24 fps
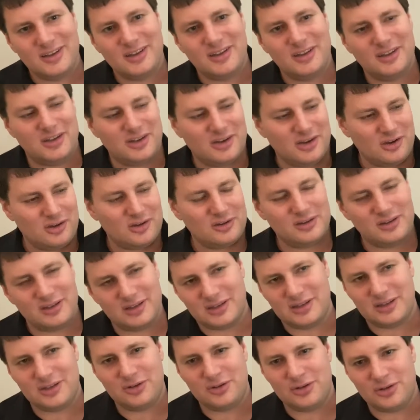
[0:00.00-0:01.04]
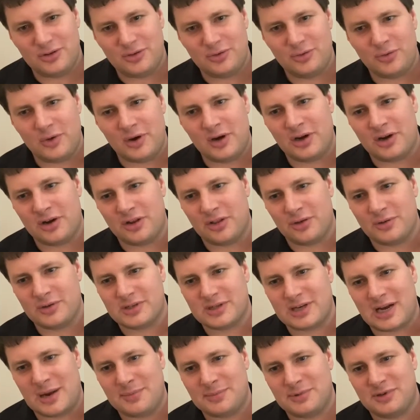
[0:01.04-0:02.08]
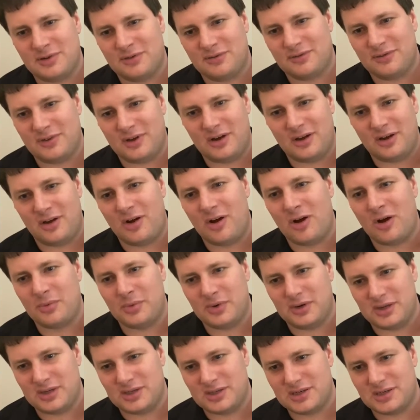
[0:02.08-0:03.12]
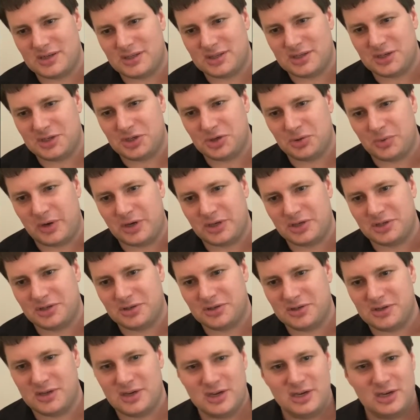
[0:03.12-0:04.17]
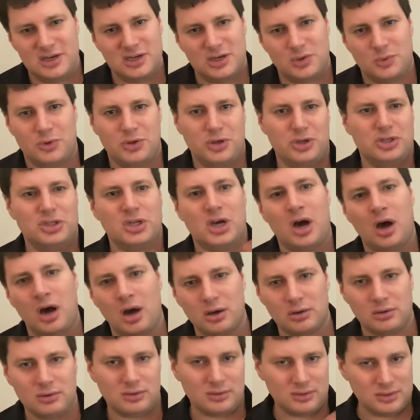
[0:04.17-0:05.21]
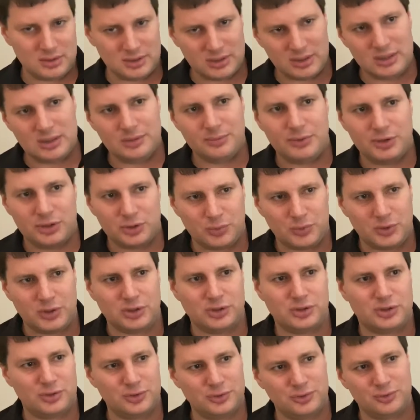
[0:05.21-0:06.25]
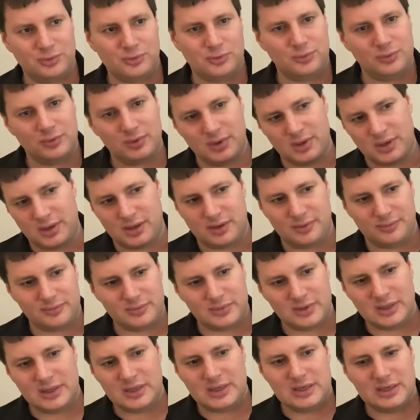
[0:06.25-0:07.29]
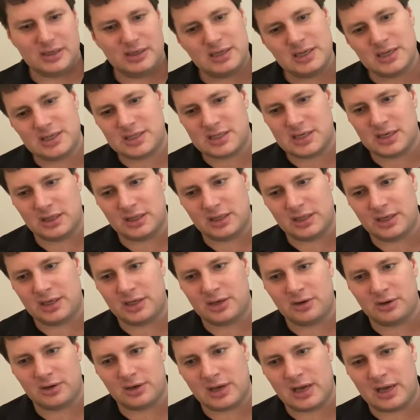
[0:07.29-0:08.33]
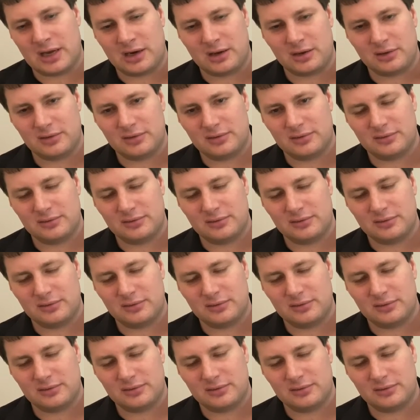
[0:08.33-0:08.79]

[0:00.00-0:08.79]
You know, you run into those types of harmonies and situations where you toggle between 2 distantly or kind of